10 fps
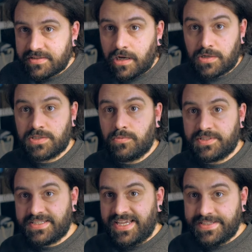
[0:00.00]
Dark
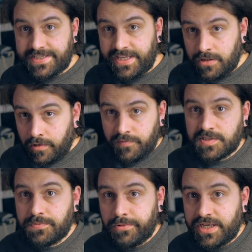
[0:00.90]
Souls takes a lot of
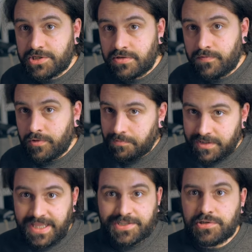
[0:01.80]
inspiration from
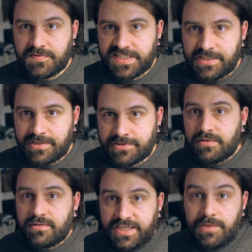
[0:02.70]
The Legend of Zelda.
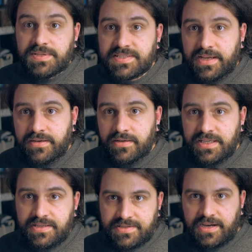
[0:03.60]
The game designer
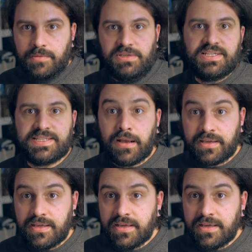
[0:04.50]
Hidetaka Miyazaki